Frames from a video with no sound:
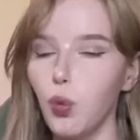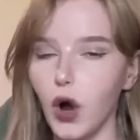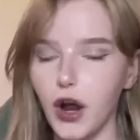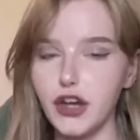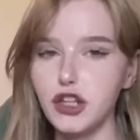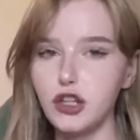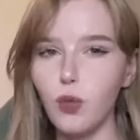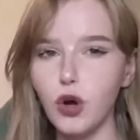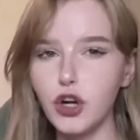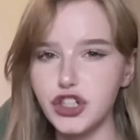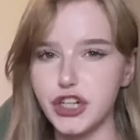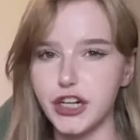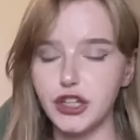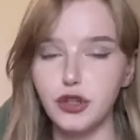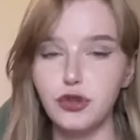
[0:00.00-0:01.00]
why are you
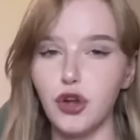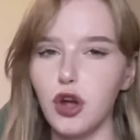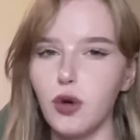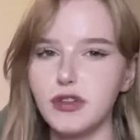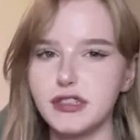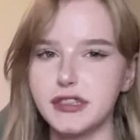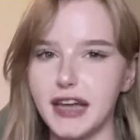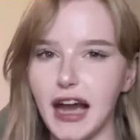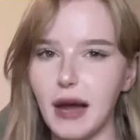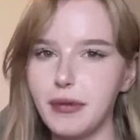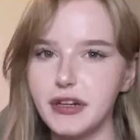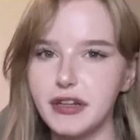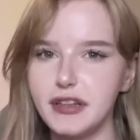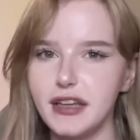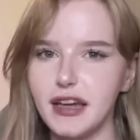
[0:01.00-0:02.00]
watching? You know what's going to
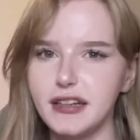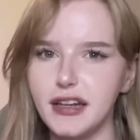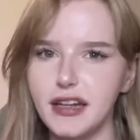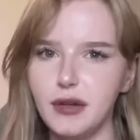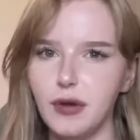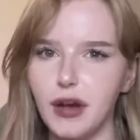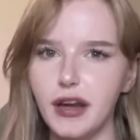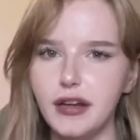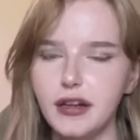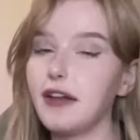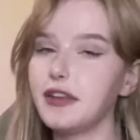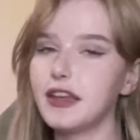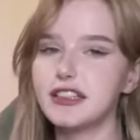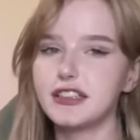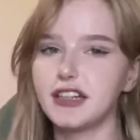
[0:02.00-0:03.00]
happen in the end anyway.
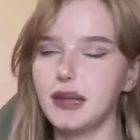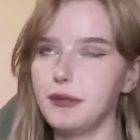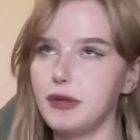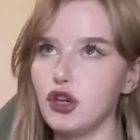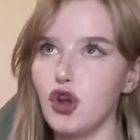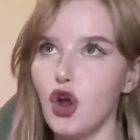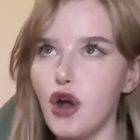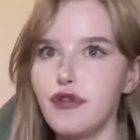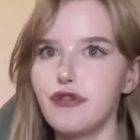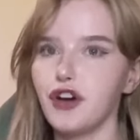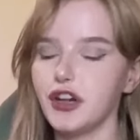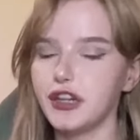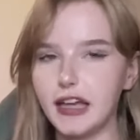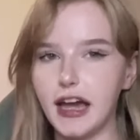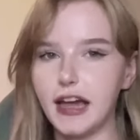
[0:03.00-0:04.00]
And there's going to be no
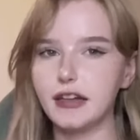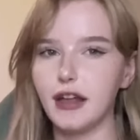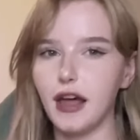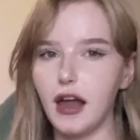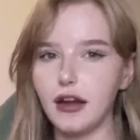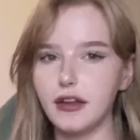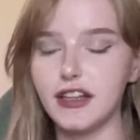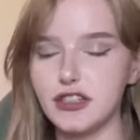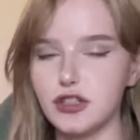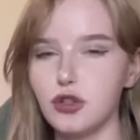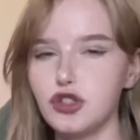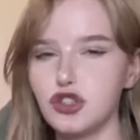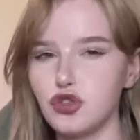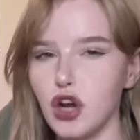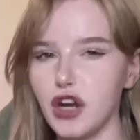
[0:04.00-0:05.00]
fun getting there. There's
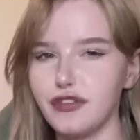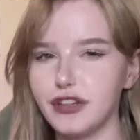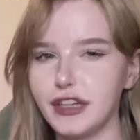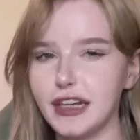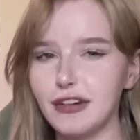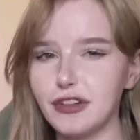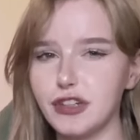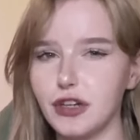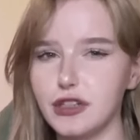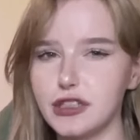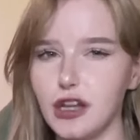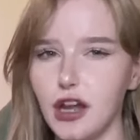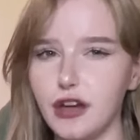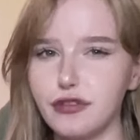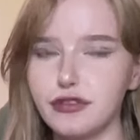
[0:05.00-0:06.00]
no strife in Kirito's
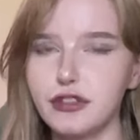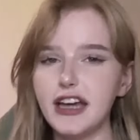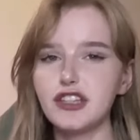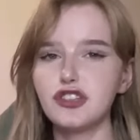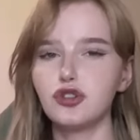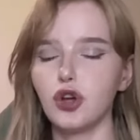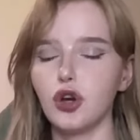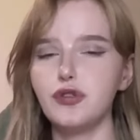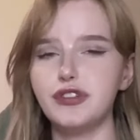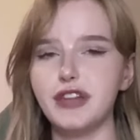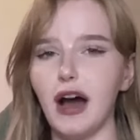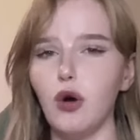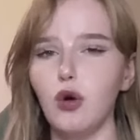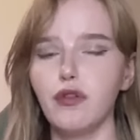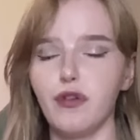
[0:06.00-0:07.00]
life. There's no
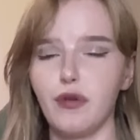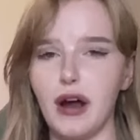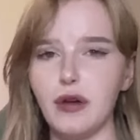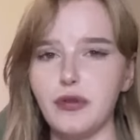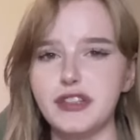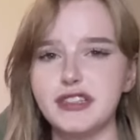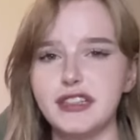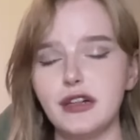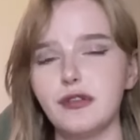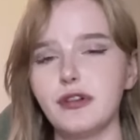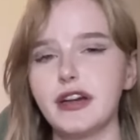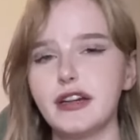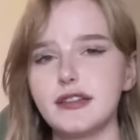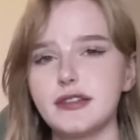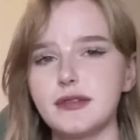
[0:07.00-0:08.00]
doubt throughout the
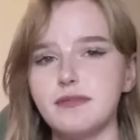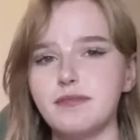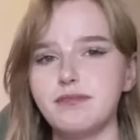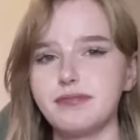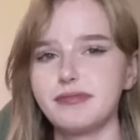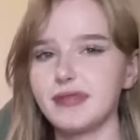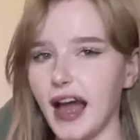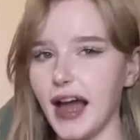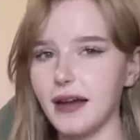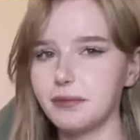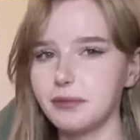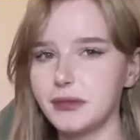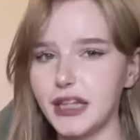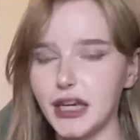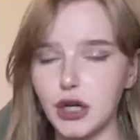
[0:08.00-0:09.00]
series that
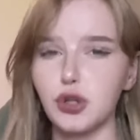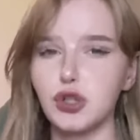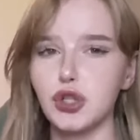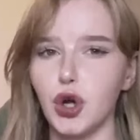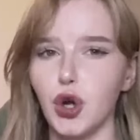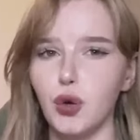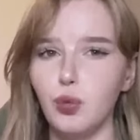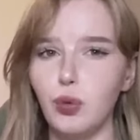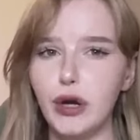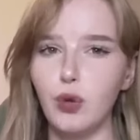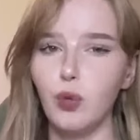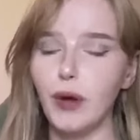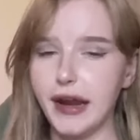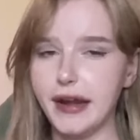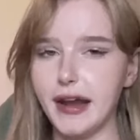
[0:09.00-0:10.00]
Kirito
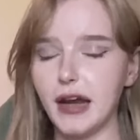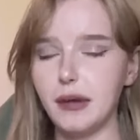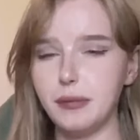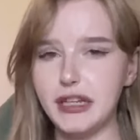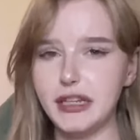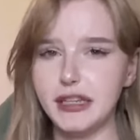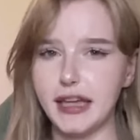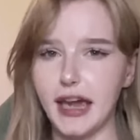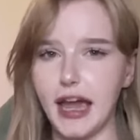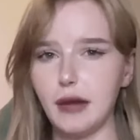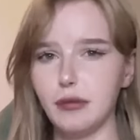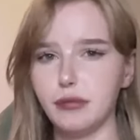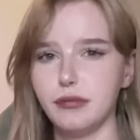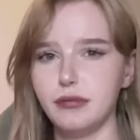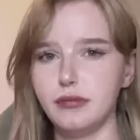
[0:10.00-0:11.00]
will win and beat the
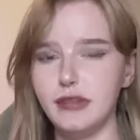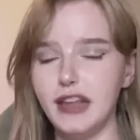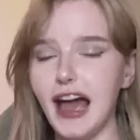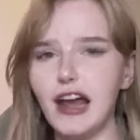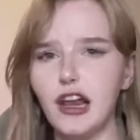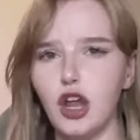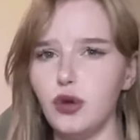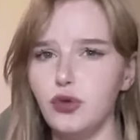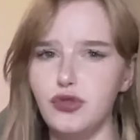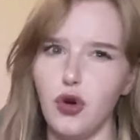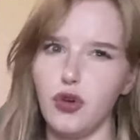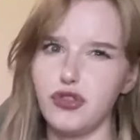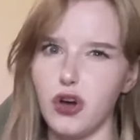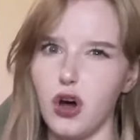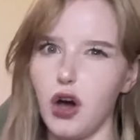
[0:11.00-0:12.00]
game, let alone
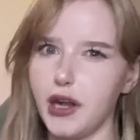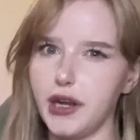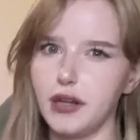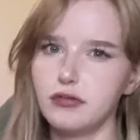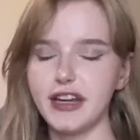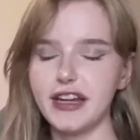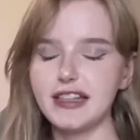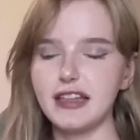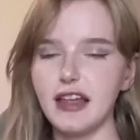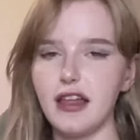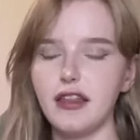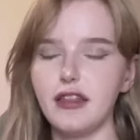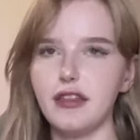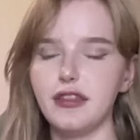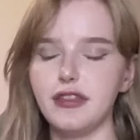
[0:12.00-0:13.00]
not die. Thing is,
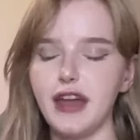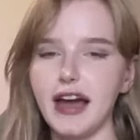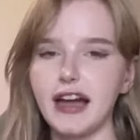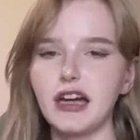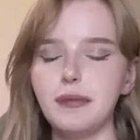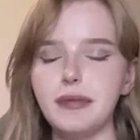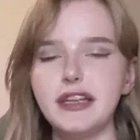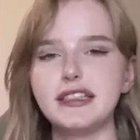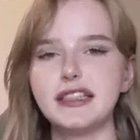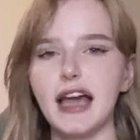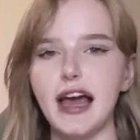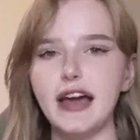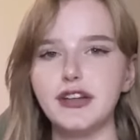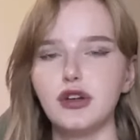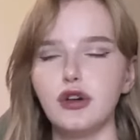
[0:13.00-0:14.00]
that can be
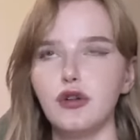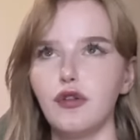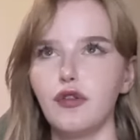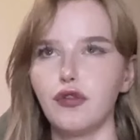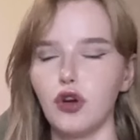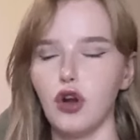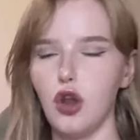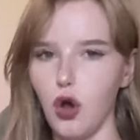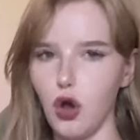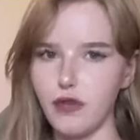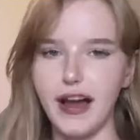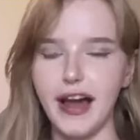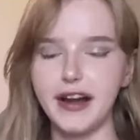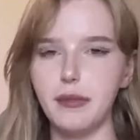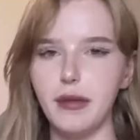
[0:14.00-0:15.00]
said for a lot
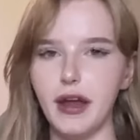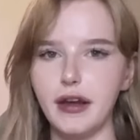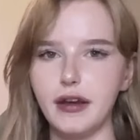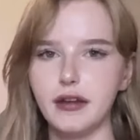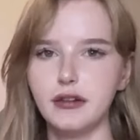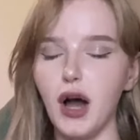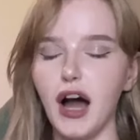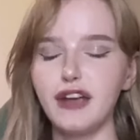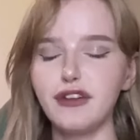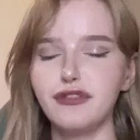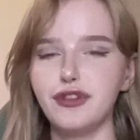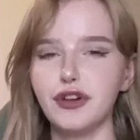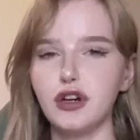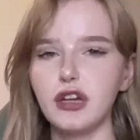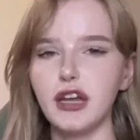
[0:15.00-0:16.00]
of anime, but I
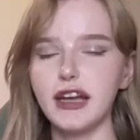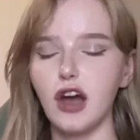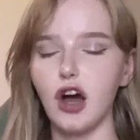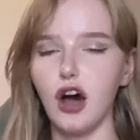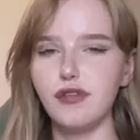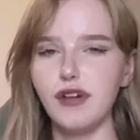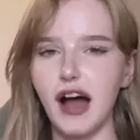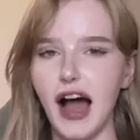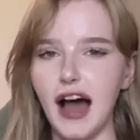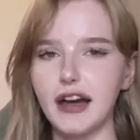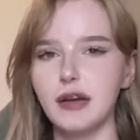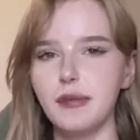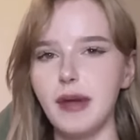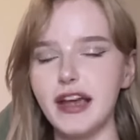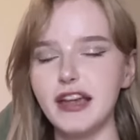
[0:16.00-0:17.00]
feel like other
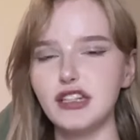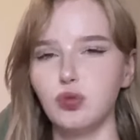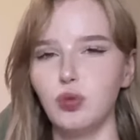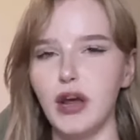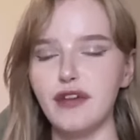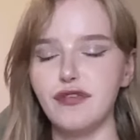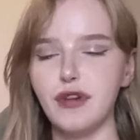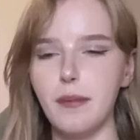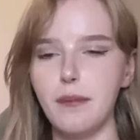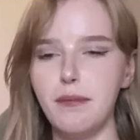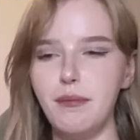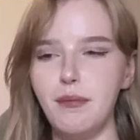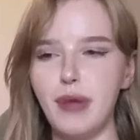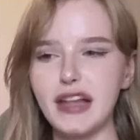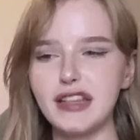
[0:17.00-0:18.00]
animes with
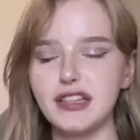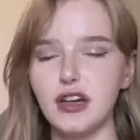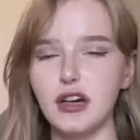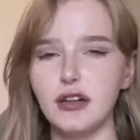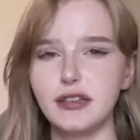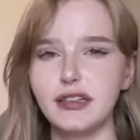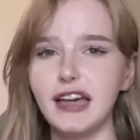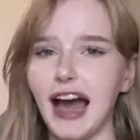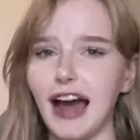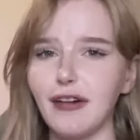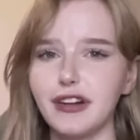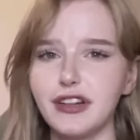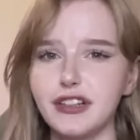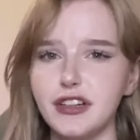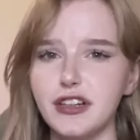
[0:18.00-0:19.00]
better
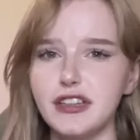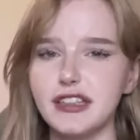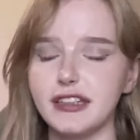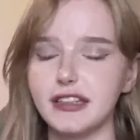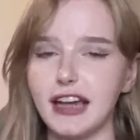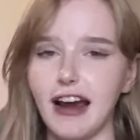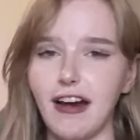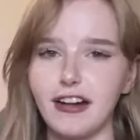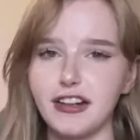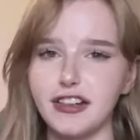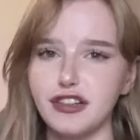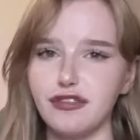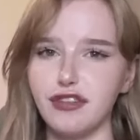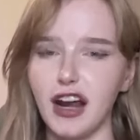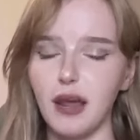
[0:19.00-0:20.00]
characters and character
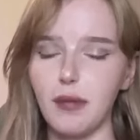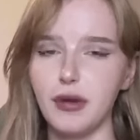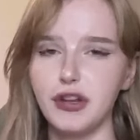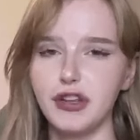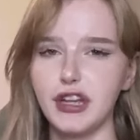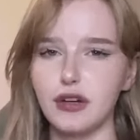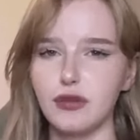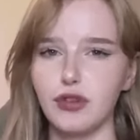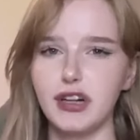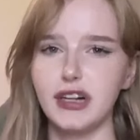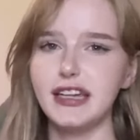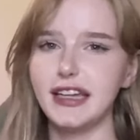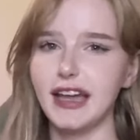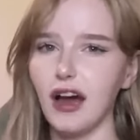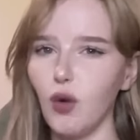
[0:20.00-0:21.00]
development can
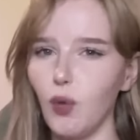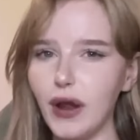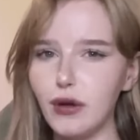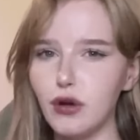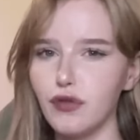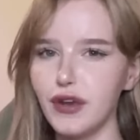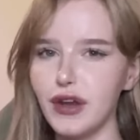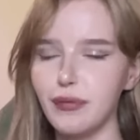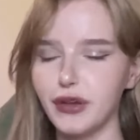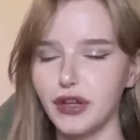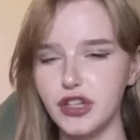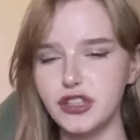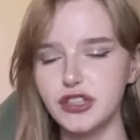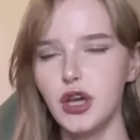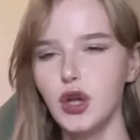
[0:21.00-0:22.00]
really get away with it
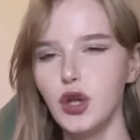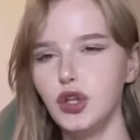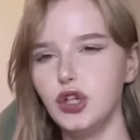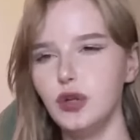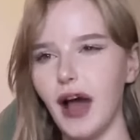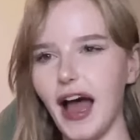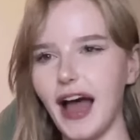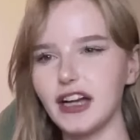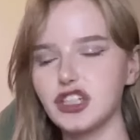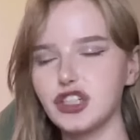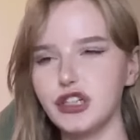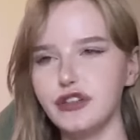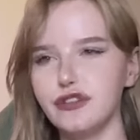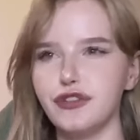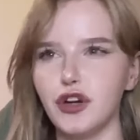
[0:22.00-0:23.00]
because you
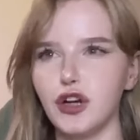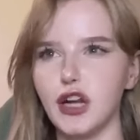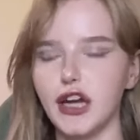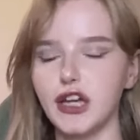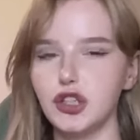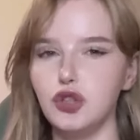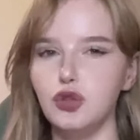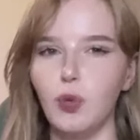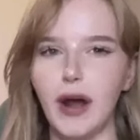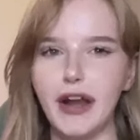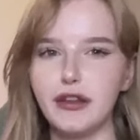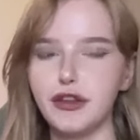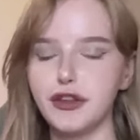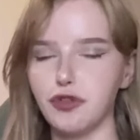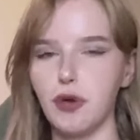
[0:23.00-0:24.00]
actually feel like you
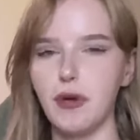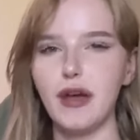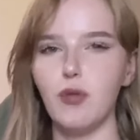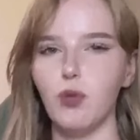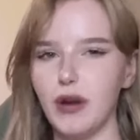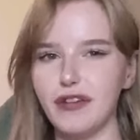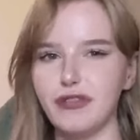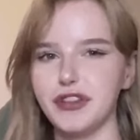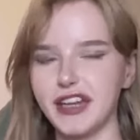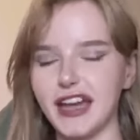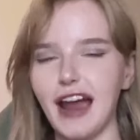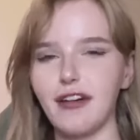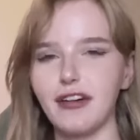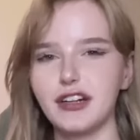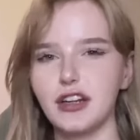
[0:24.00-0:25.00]
went through it with the
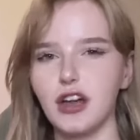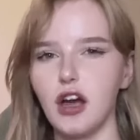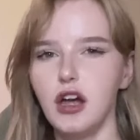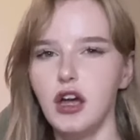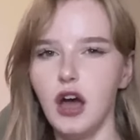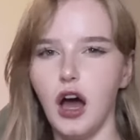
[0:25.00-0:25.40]
character.